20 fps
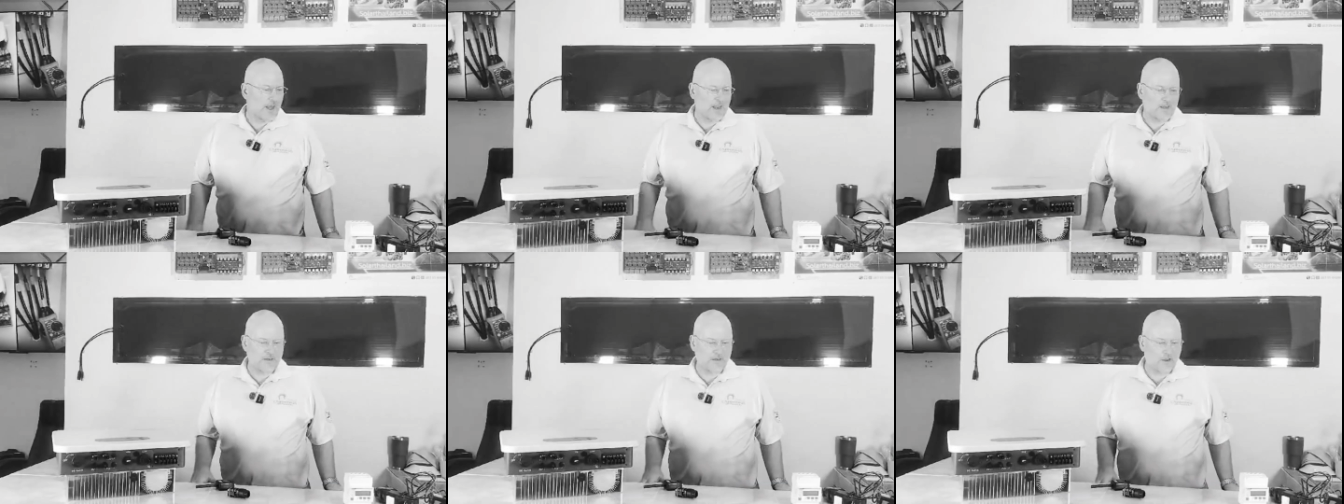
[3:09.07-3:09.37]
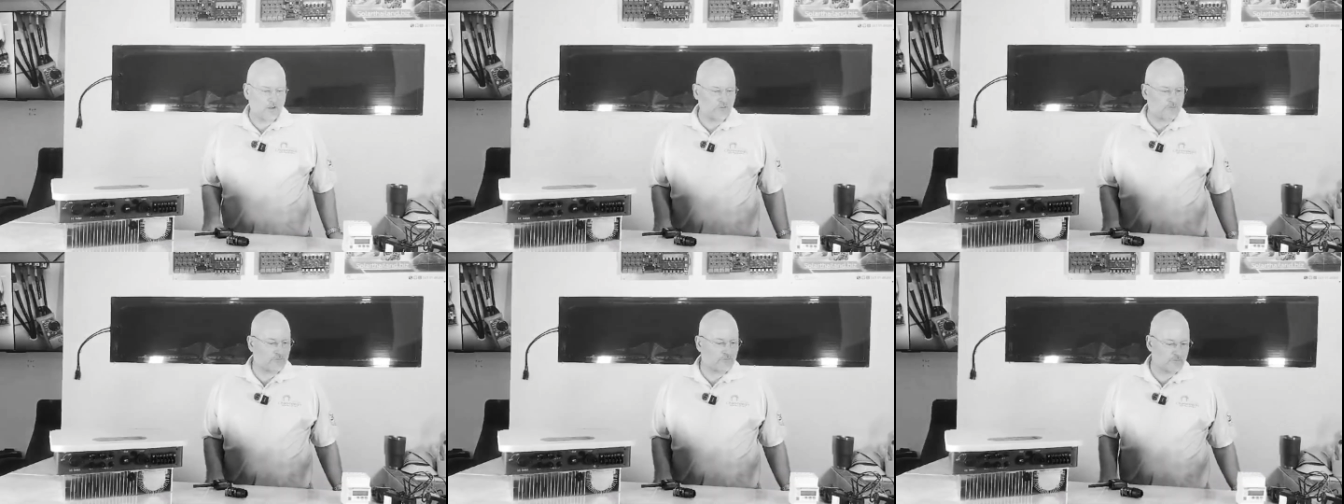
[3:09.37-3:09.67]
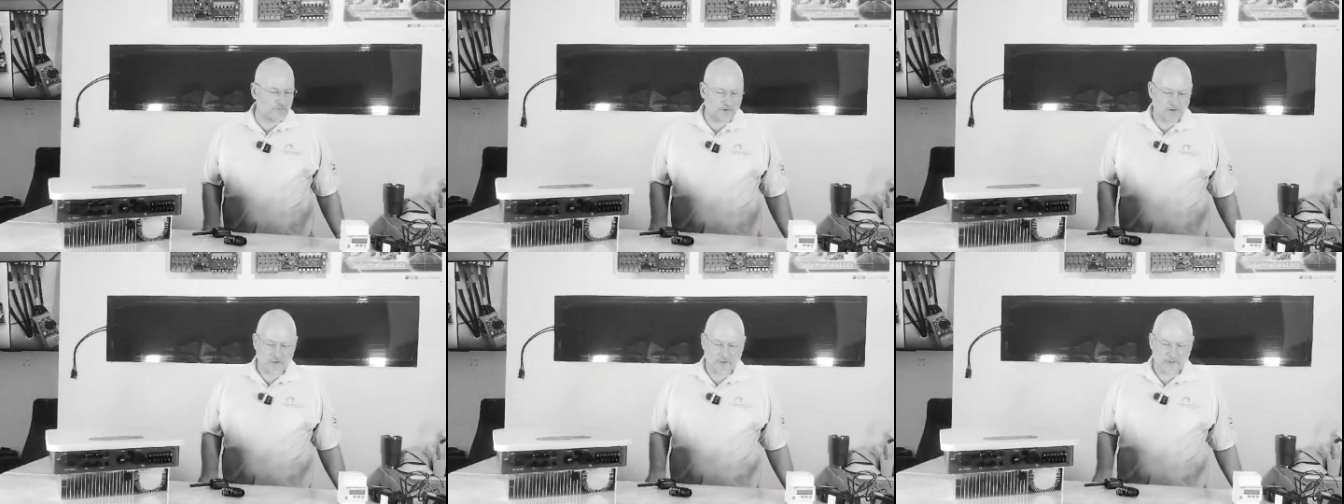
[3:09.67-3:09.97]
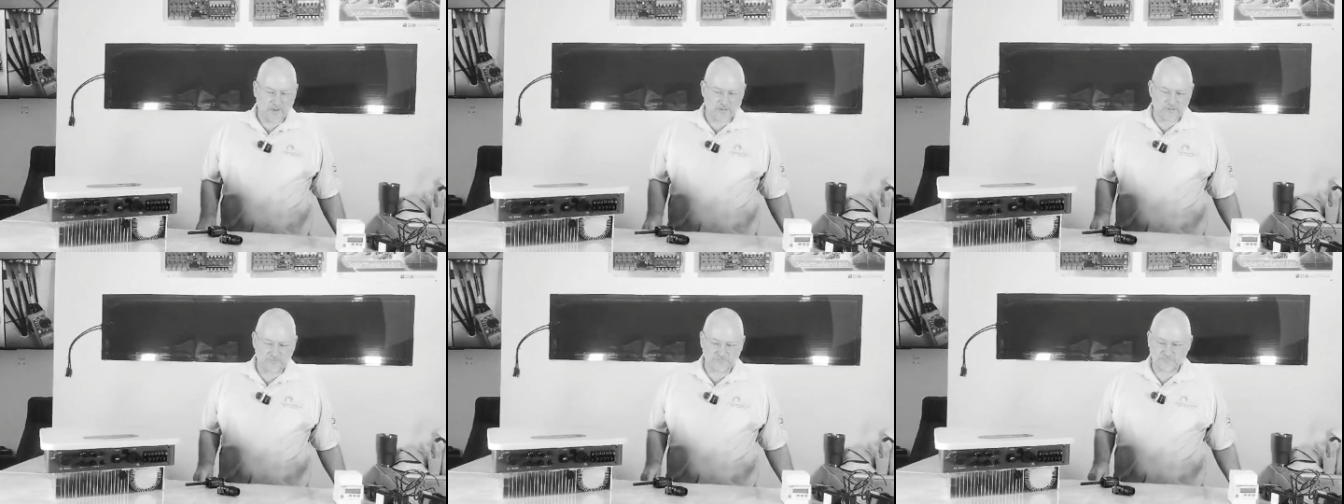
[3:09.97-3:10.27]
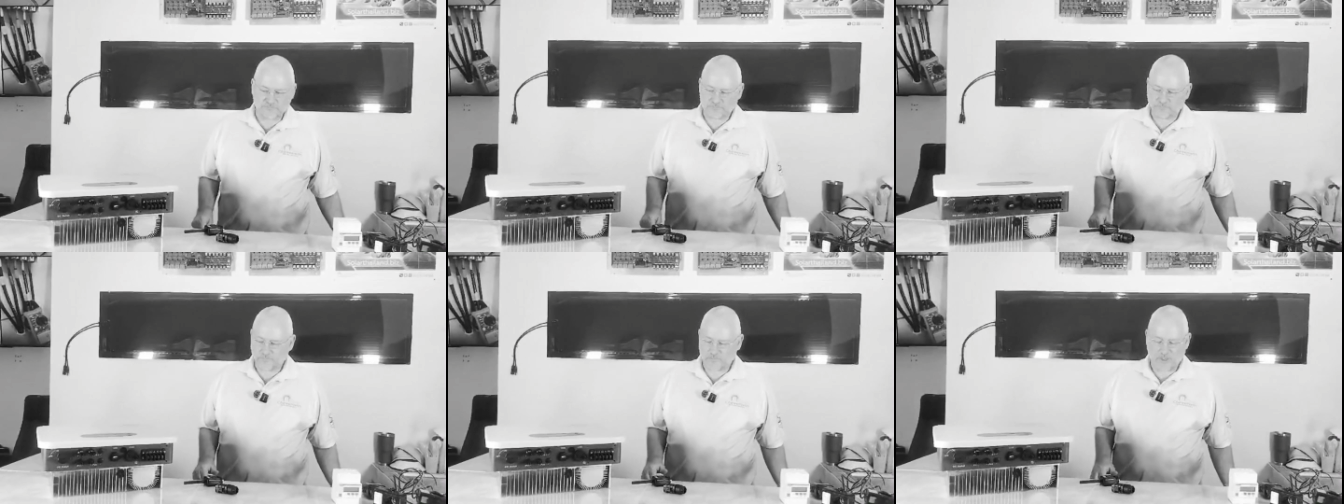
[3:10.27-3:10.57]
And now for
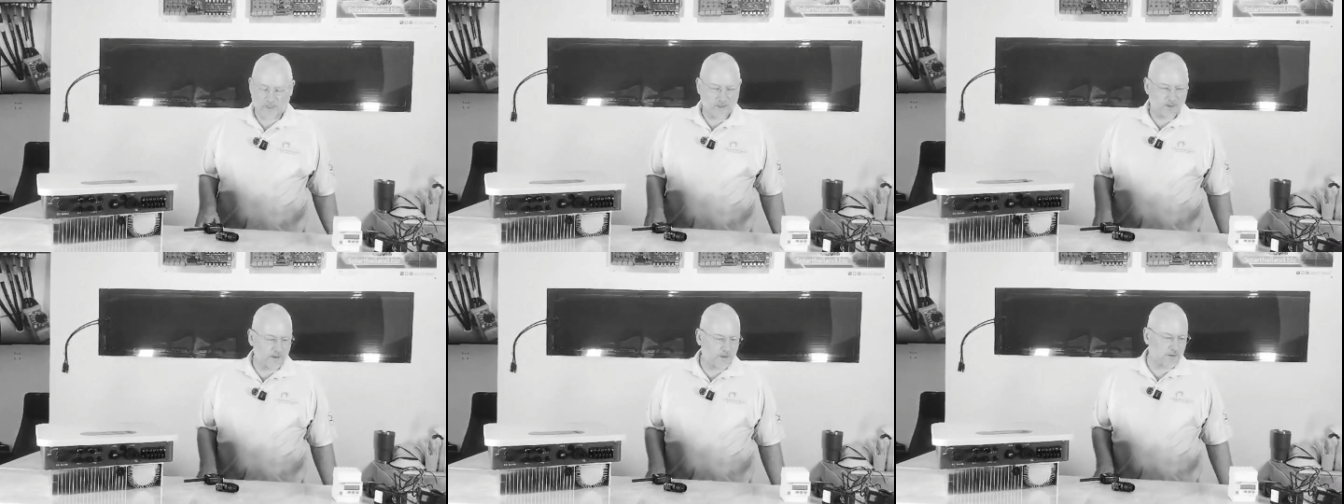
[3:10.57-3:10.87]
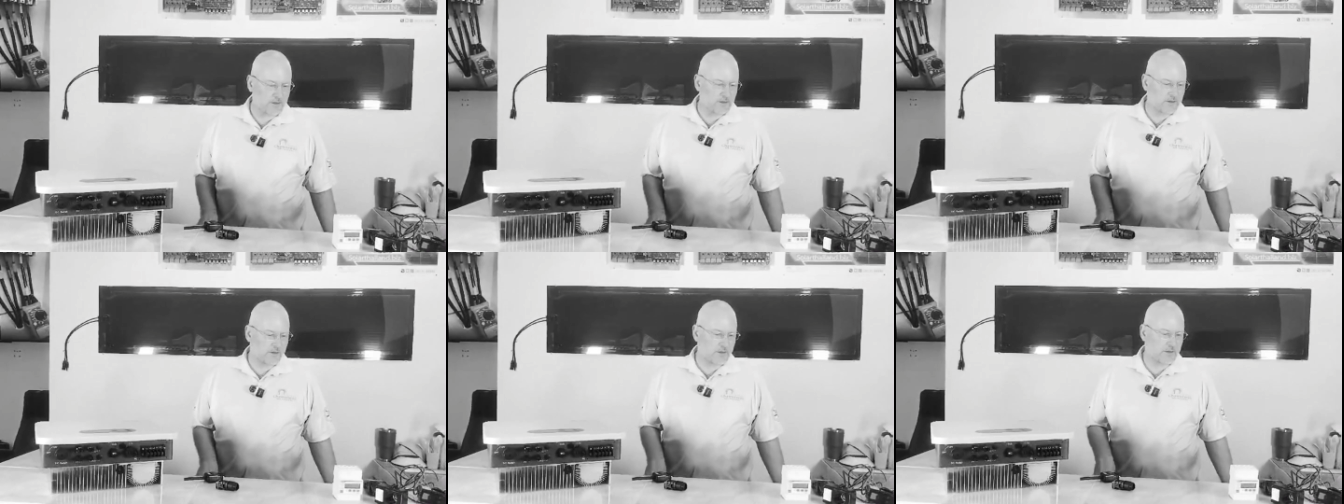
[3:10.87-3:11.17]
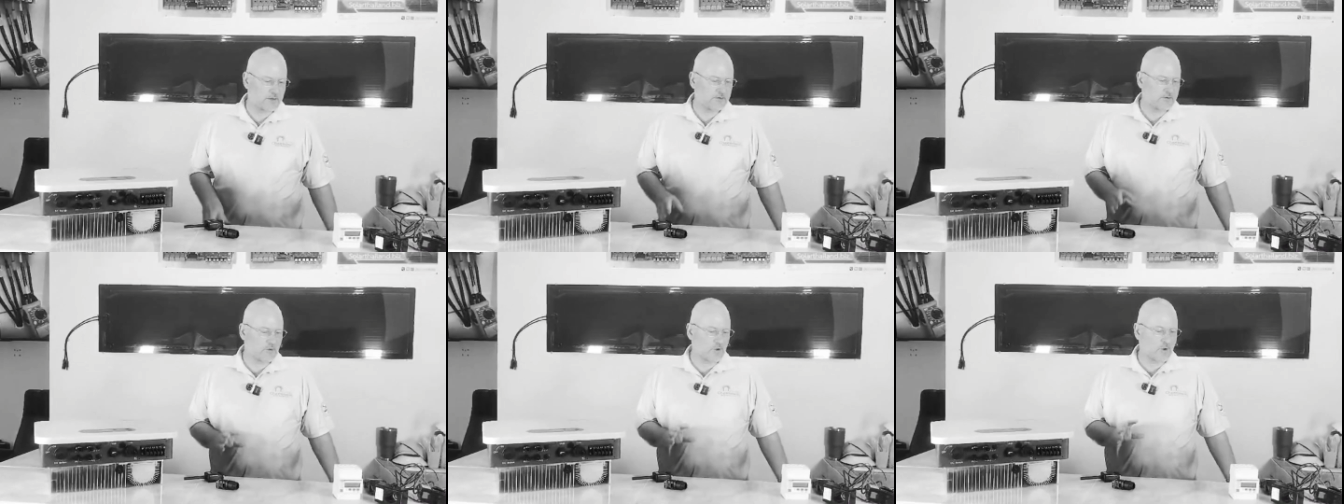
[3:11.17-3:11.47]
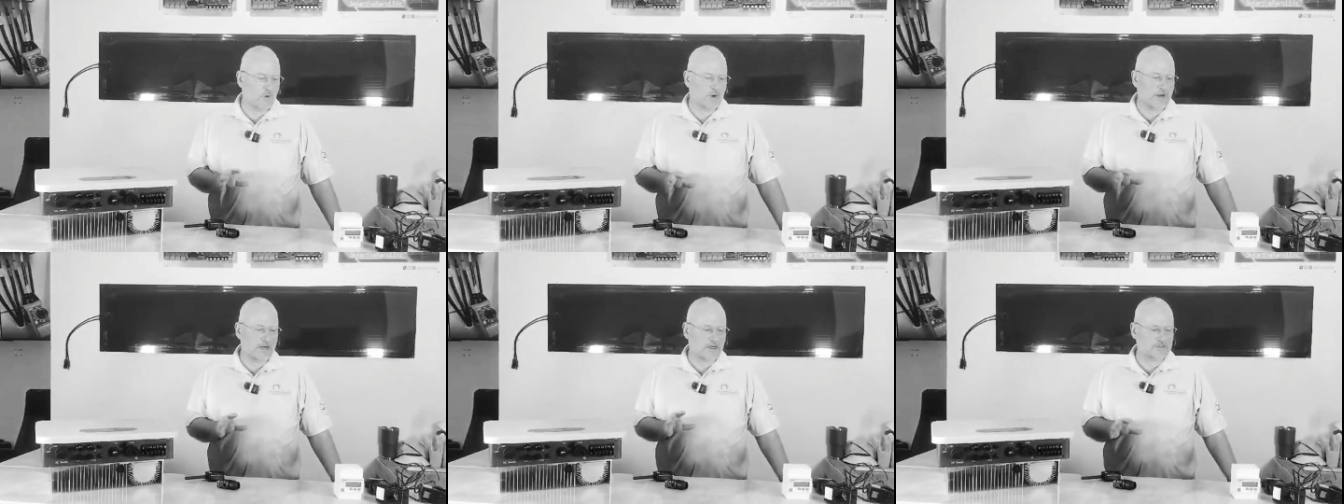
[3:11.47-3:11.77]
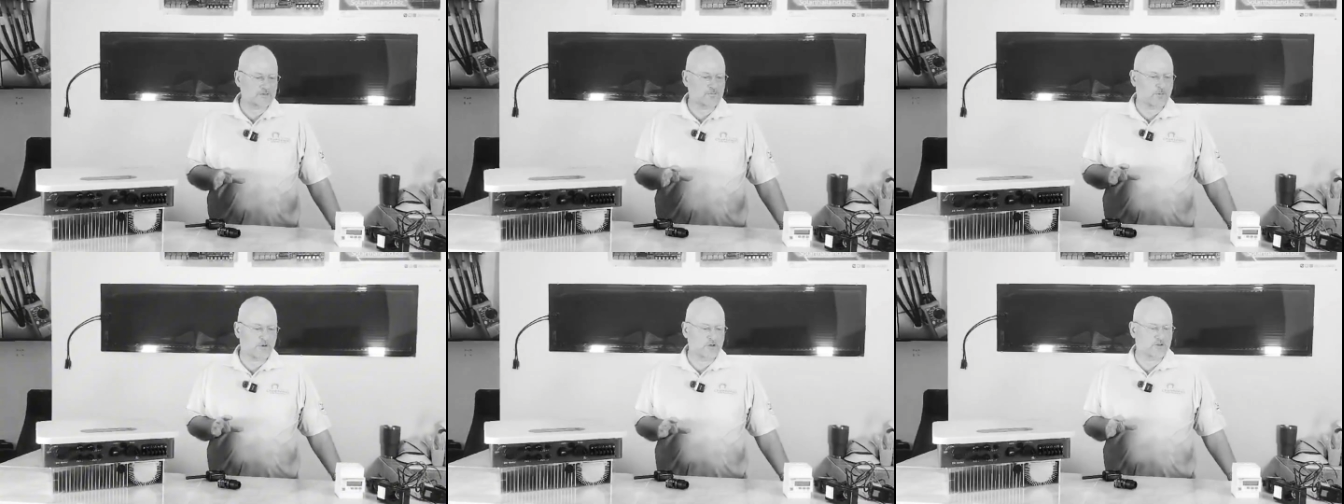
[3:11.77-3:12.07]
the no
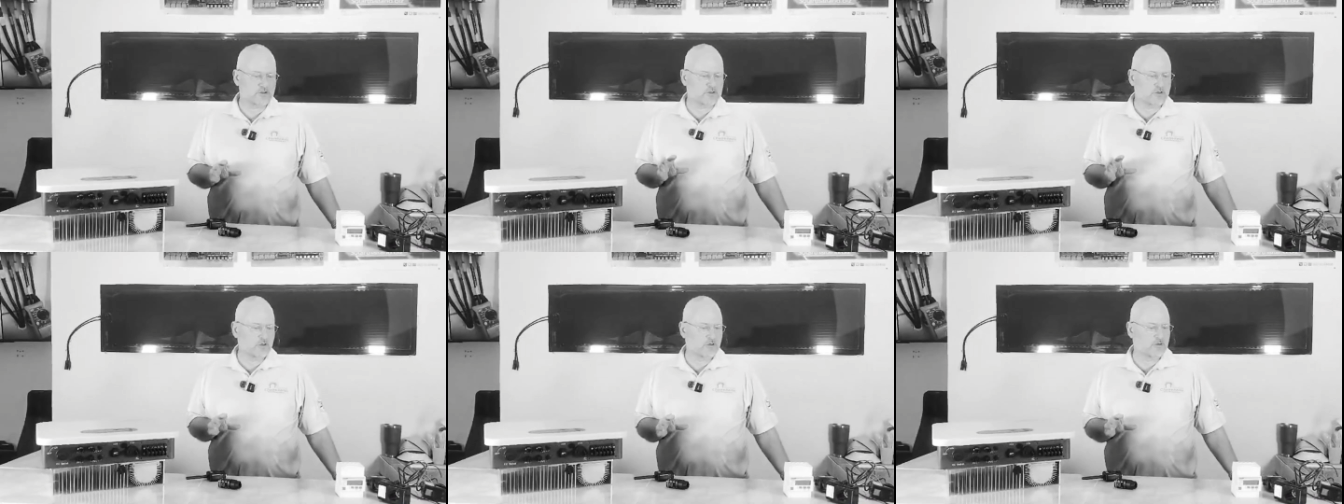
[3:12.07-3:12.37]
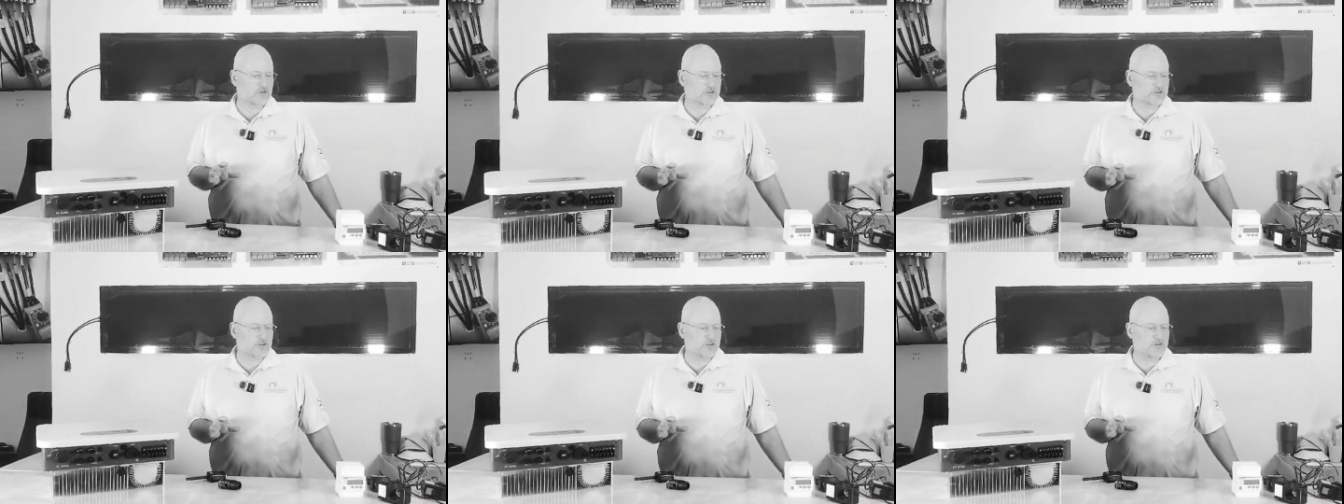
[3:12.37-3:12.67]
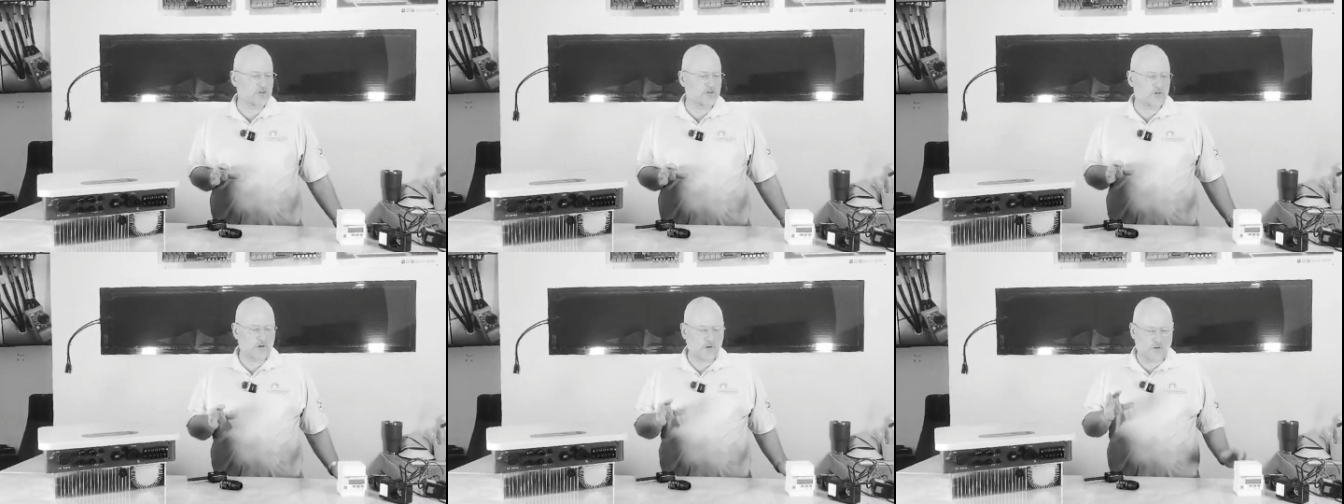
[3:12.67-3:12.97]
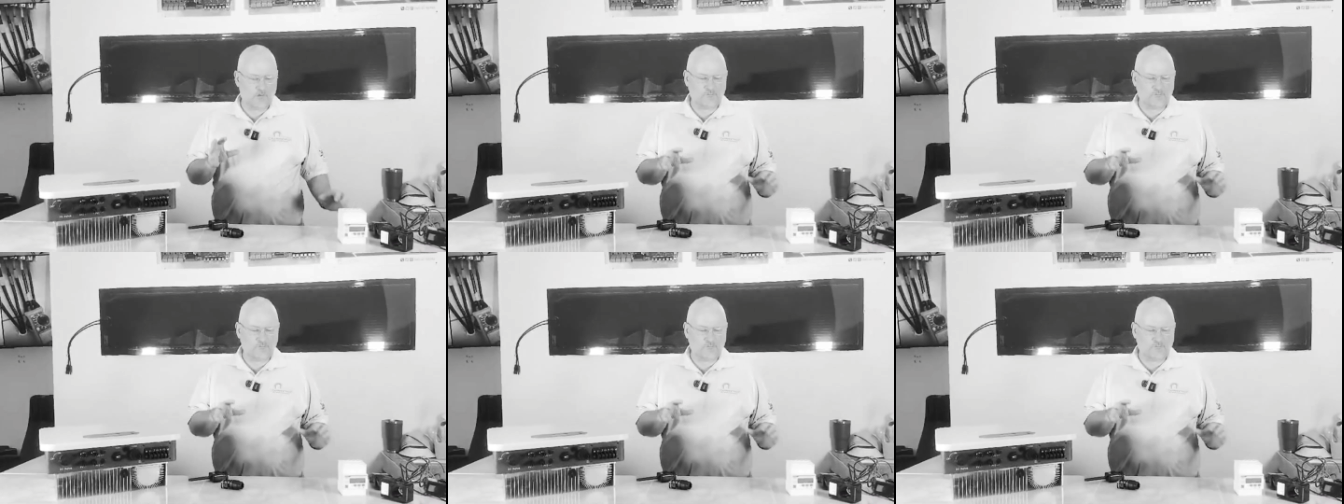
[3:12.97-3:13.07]
export solution.